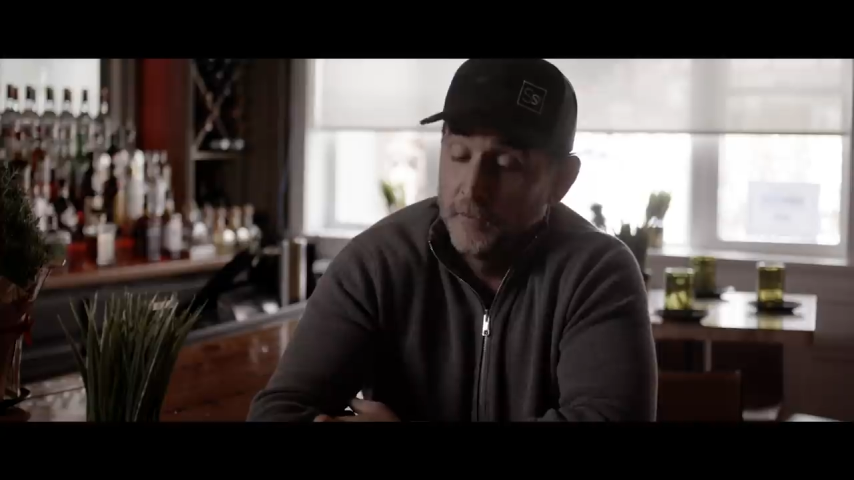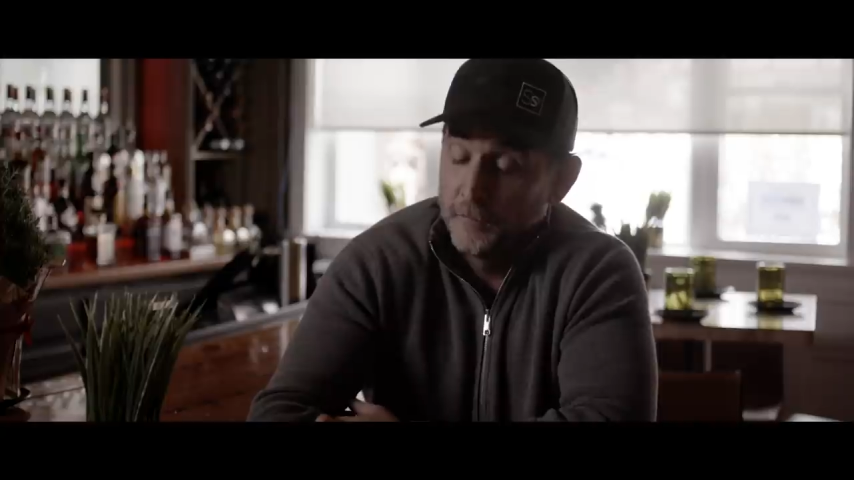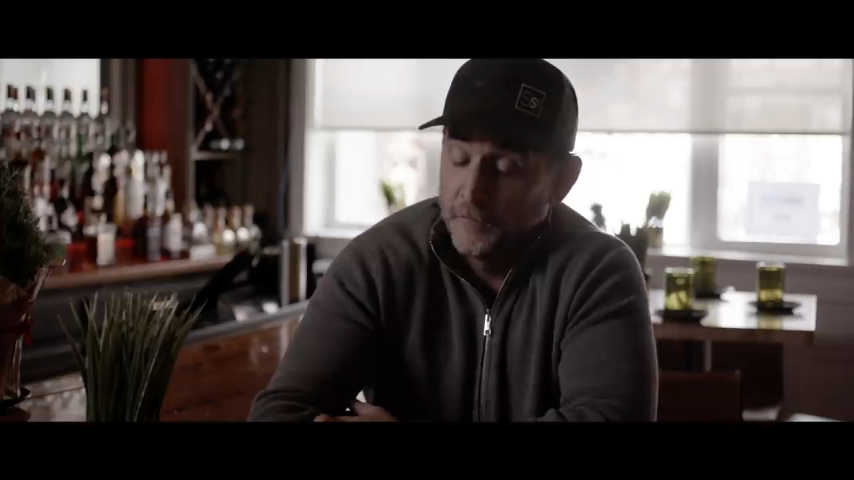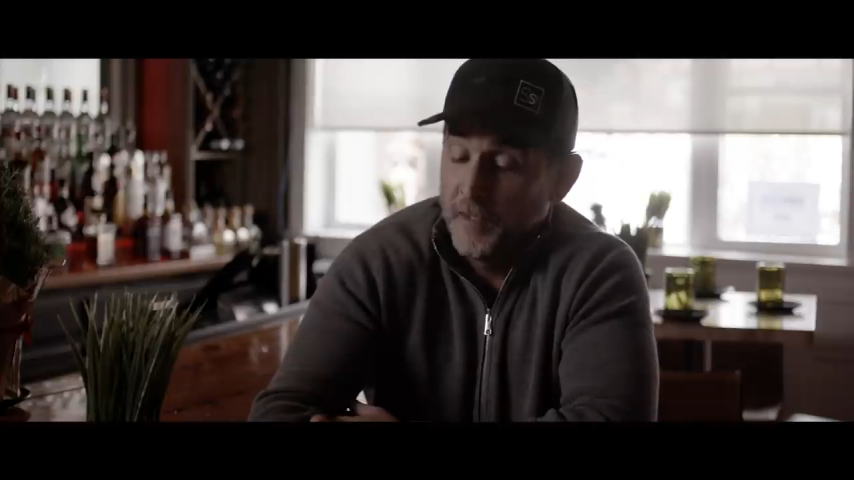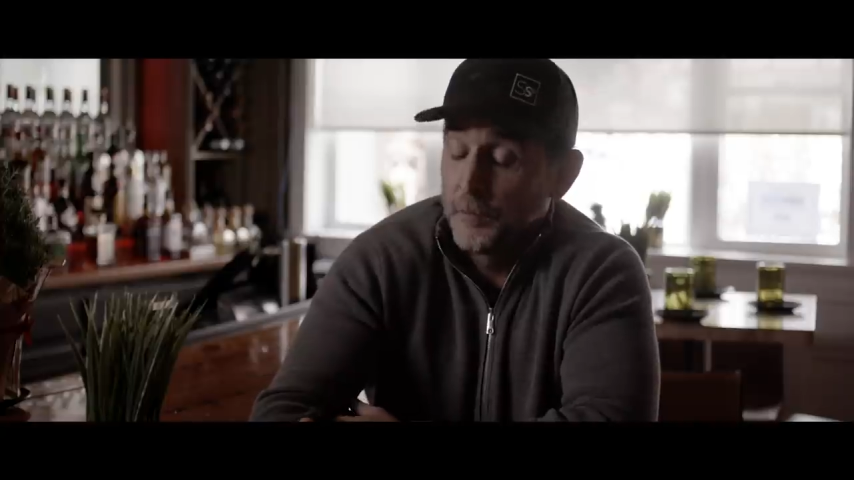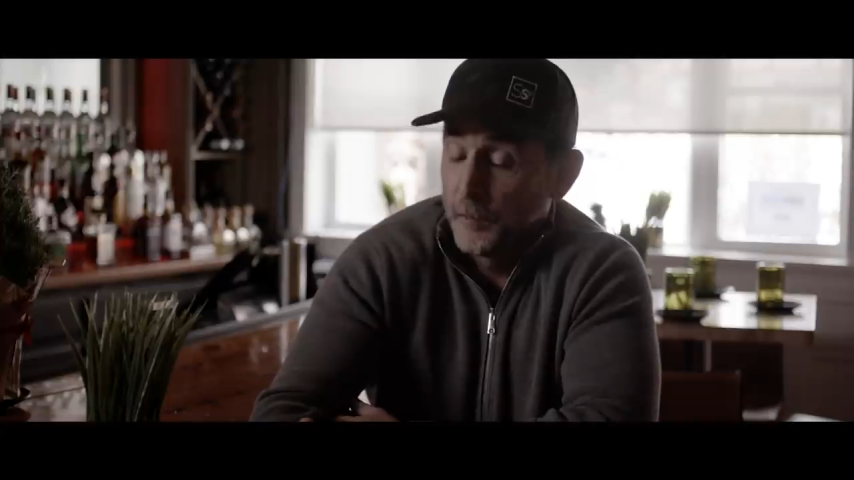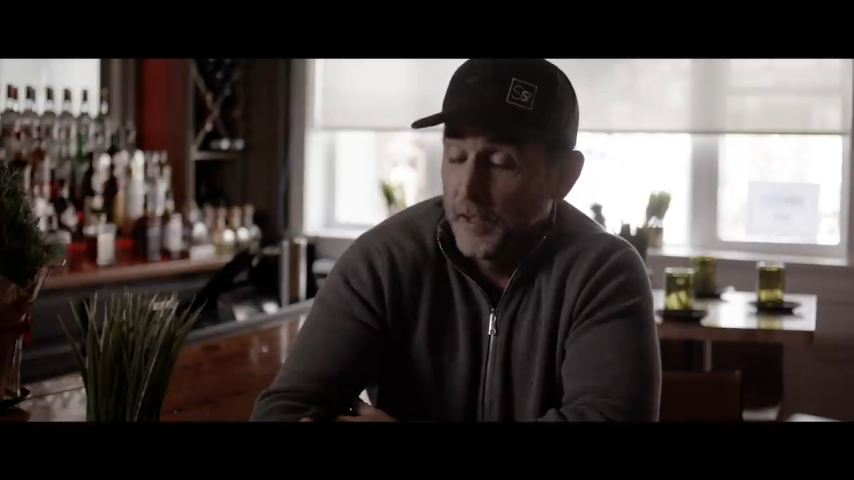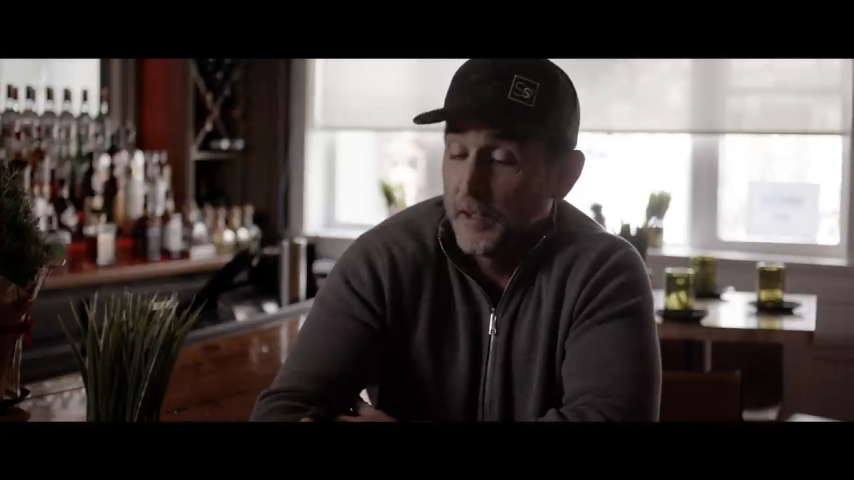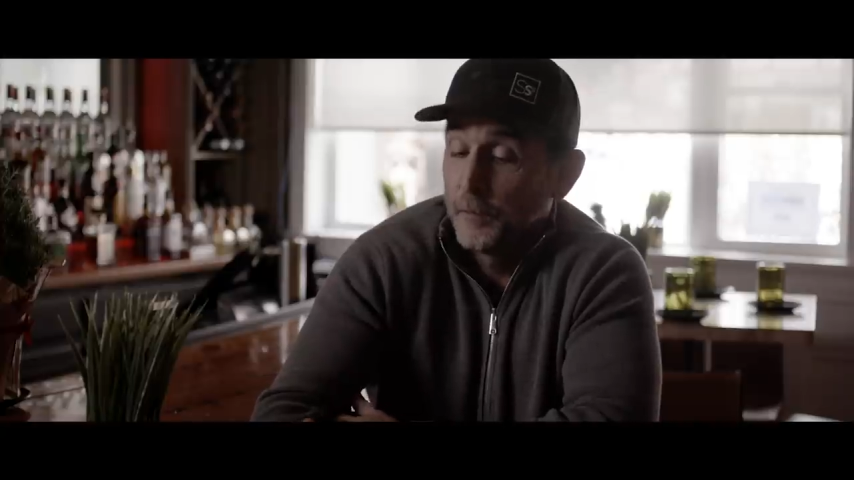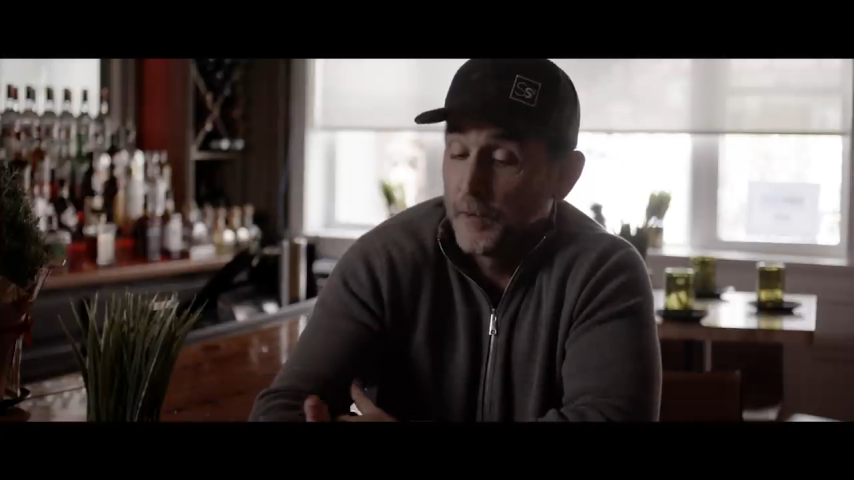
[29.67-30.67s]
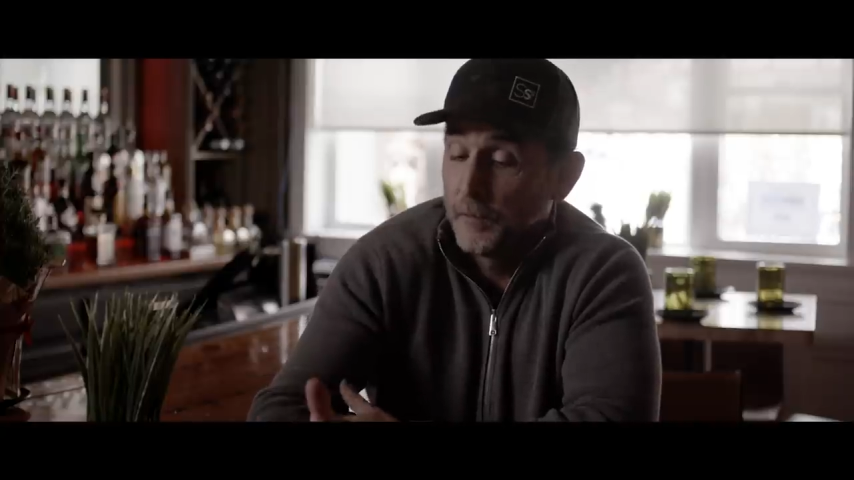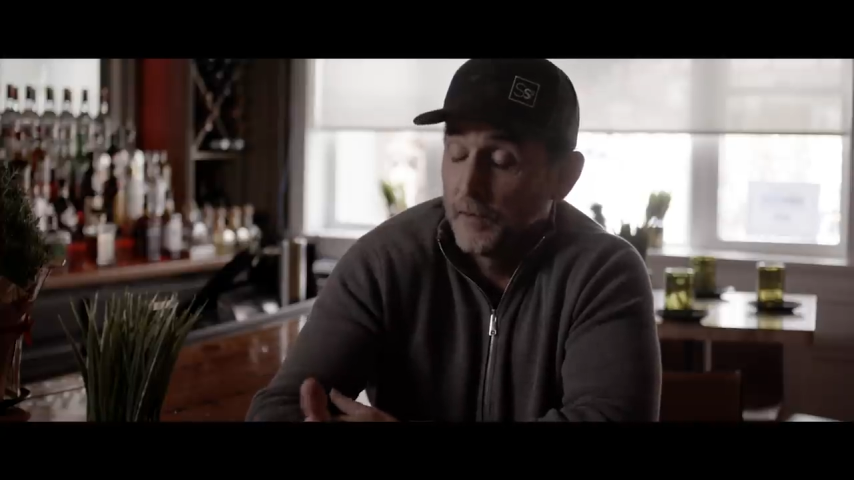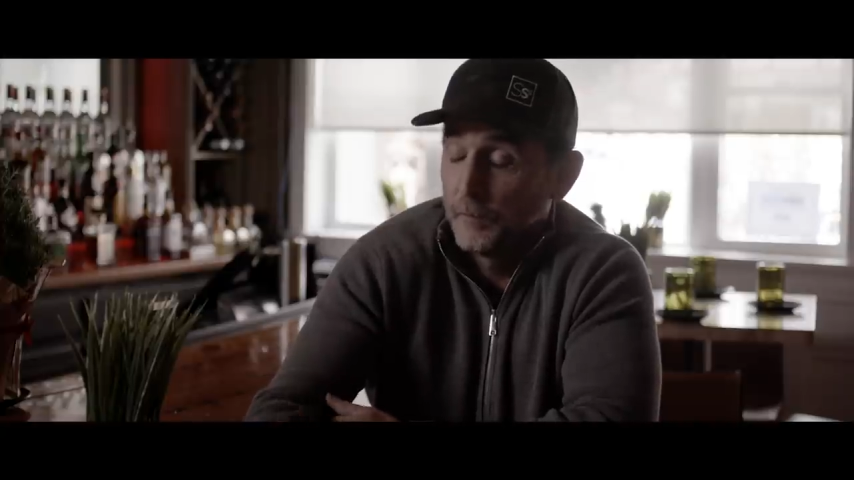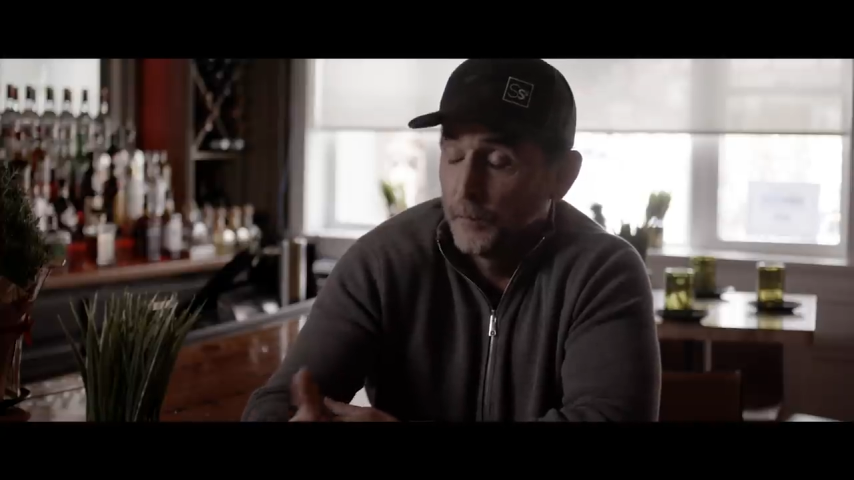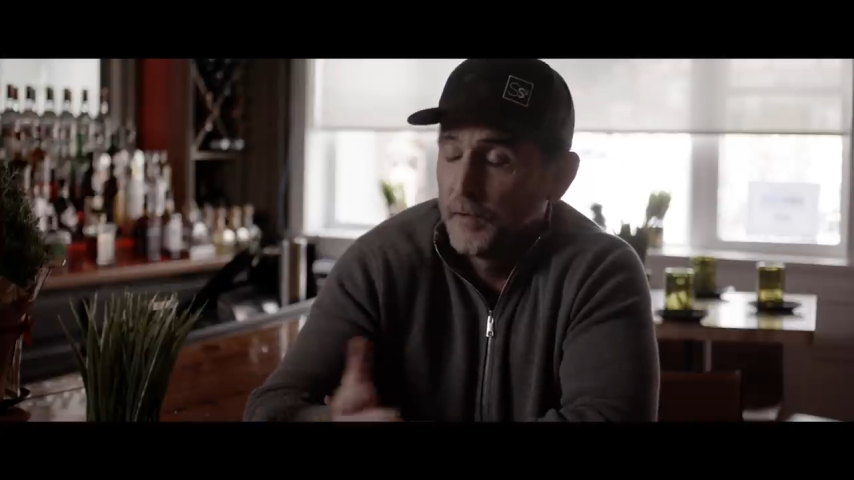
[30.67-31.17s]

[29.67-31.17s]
February, we were